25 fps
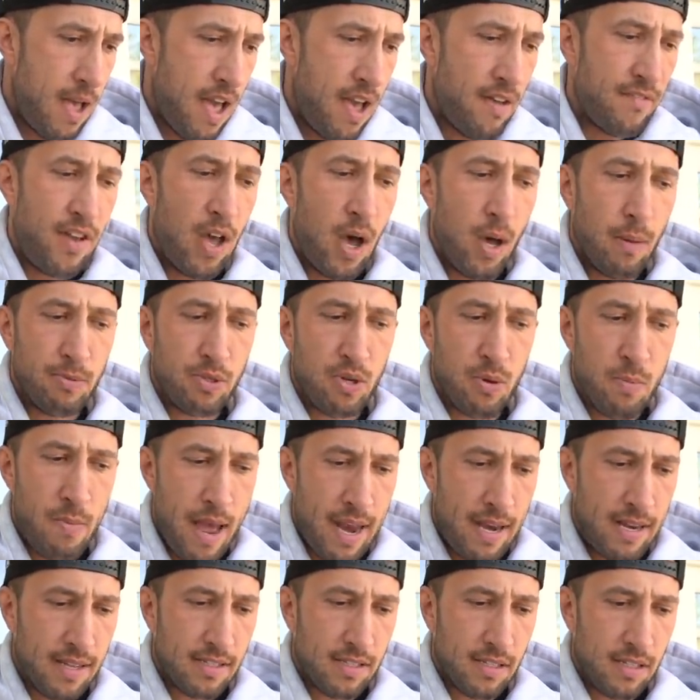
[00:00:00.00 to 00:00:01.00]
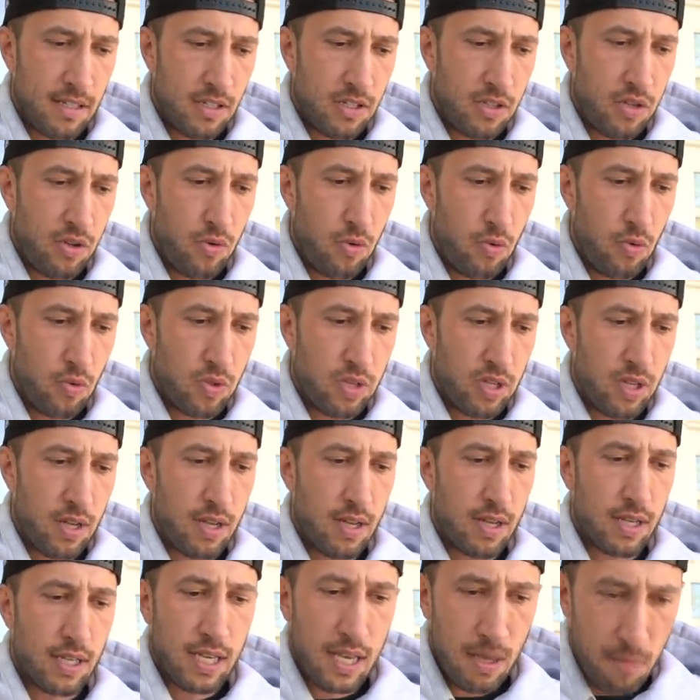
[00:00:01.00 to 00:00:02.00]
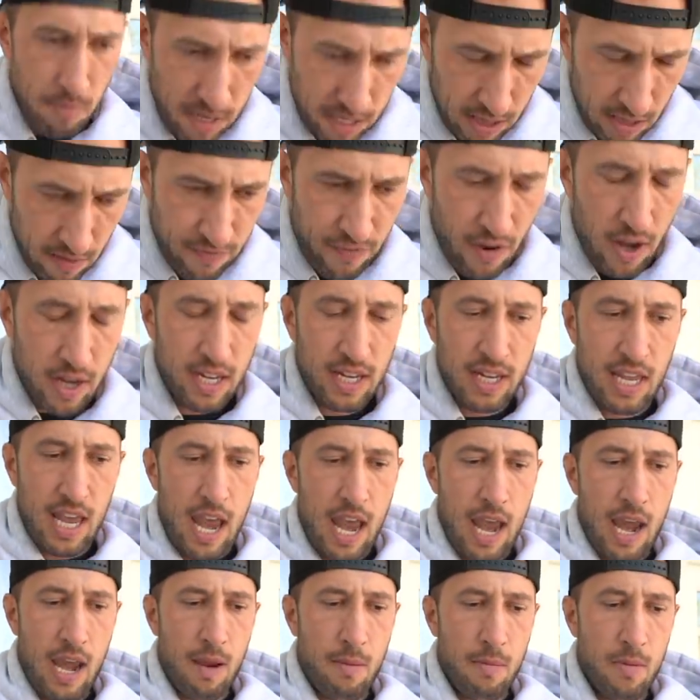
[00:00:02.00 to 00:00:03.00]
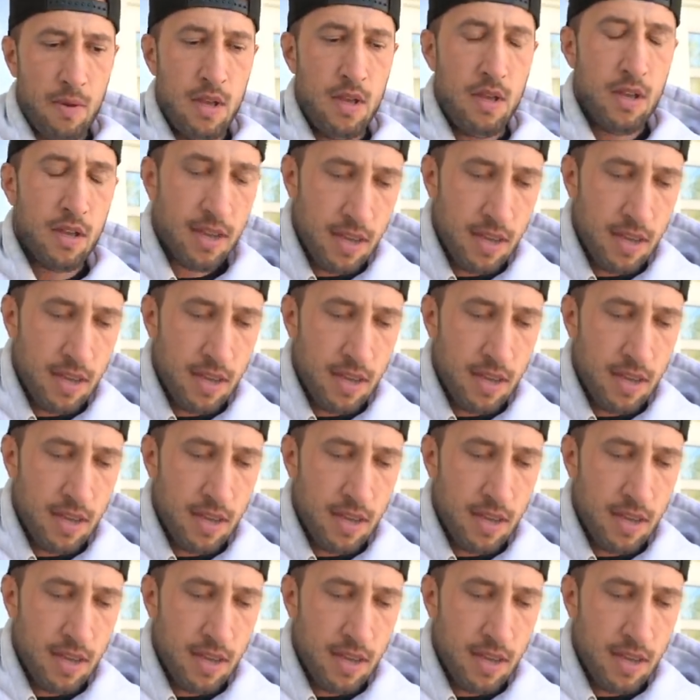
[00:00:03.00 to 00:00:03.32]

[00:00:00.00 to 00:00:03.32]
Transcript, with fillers: have helped tremendously to to keep me in the fucking game,